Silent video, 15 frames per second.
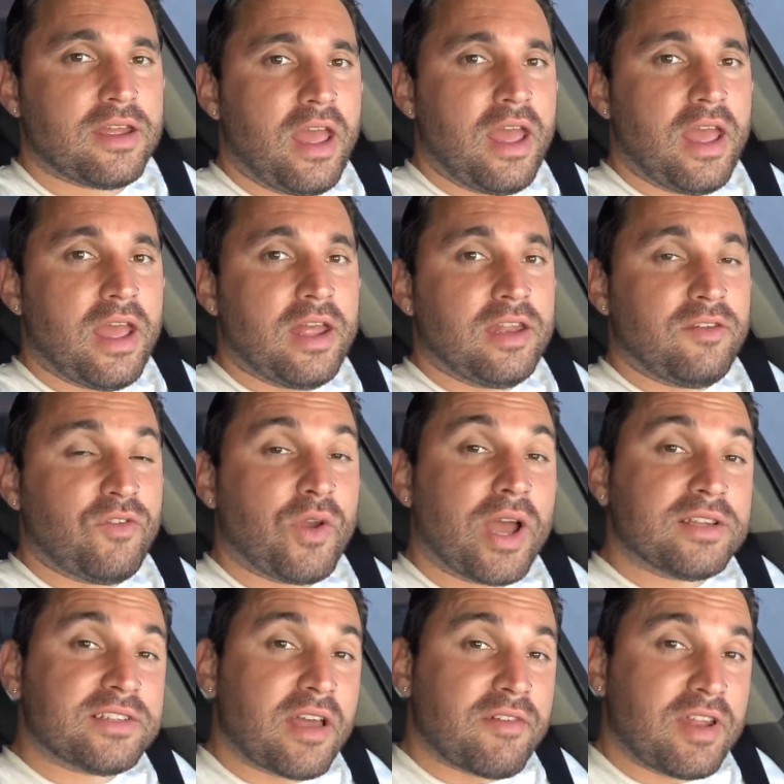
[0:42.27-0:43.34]
And if you
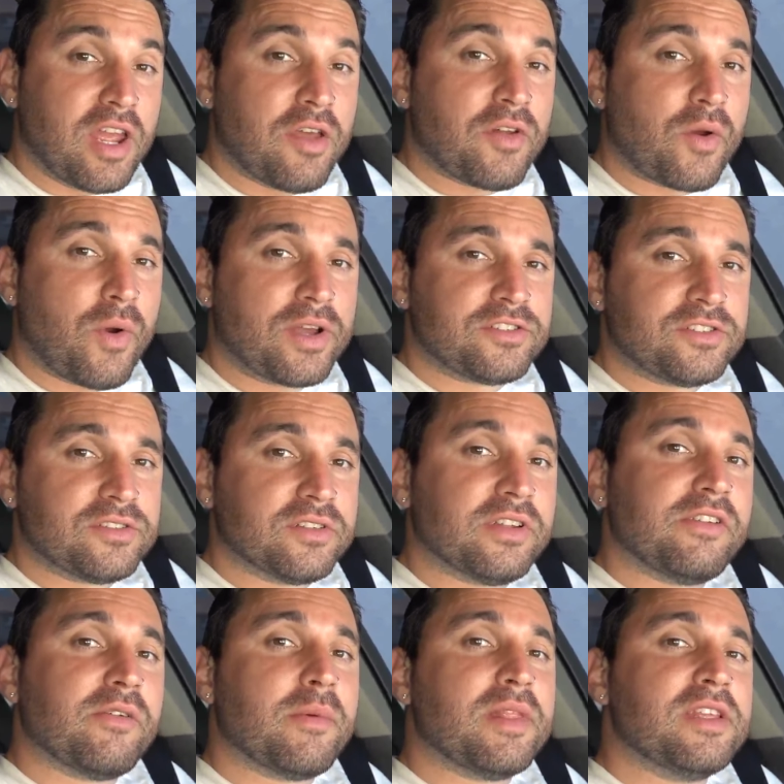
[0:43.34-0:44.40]
guys have any other questions,
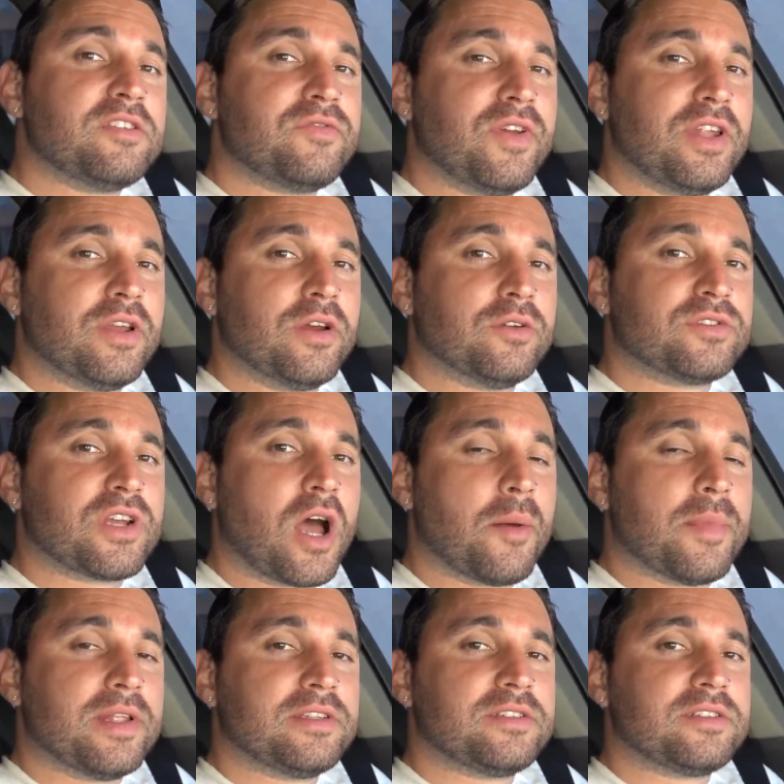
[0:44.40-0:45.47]
leave them in this video's
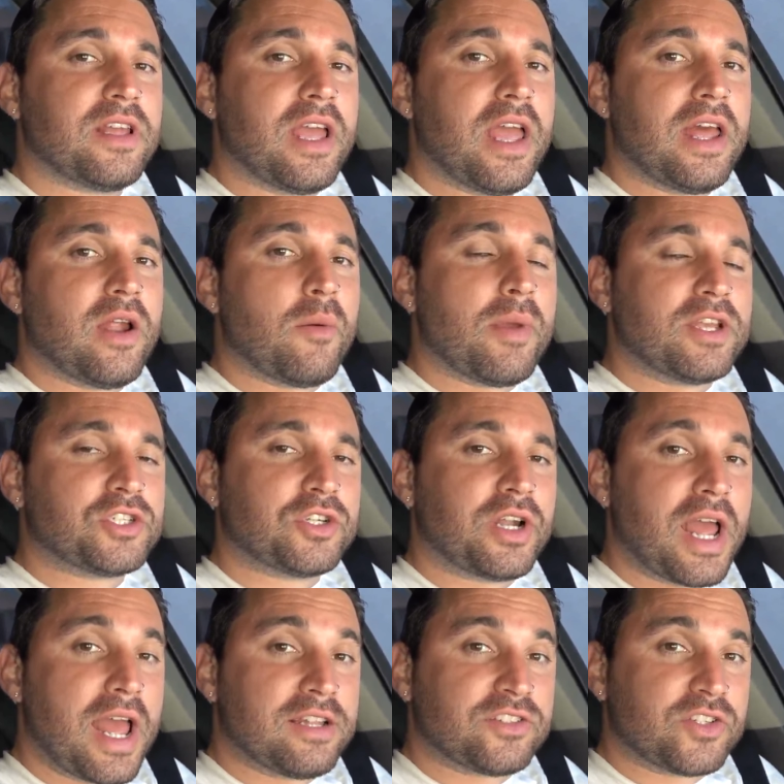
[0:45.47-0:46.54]
comments and I'll make sure
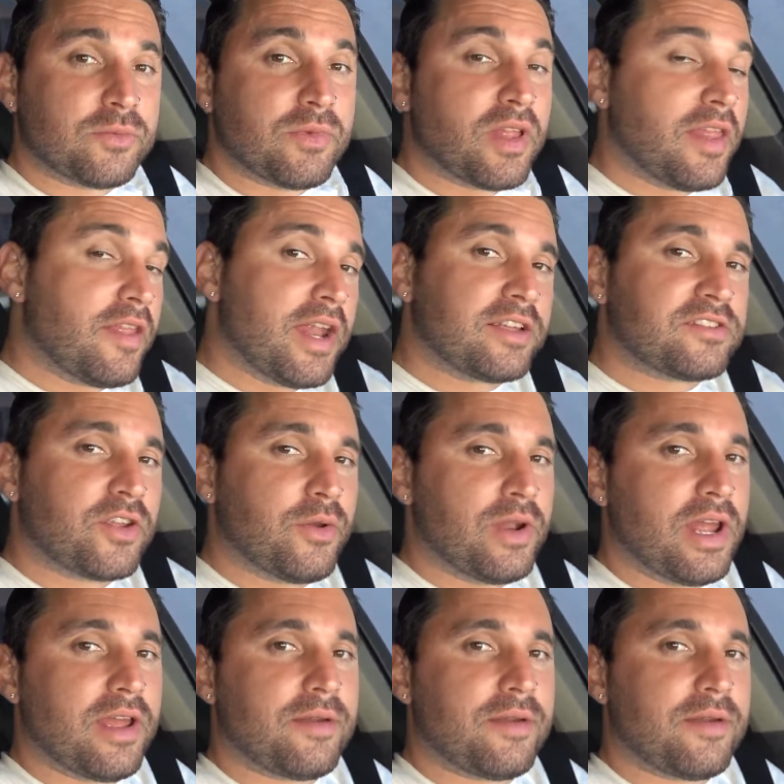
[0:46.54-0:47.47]
to answer them in the next Q&A.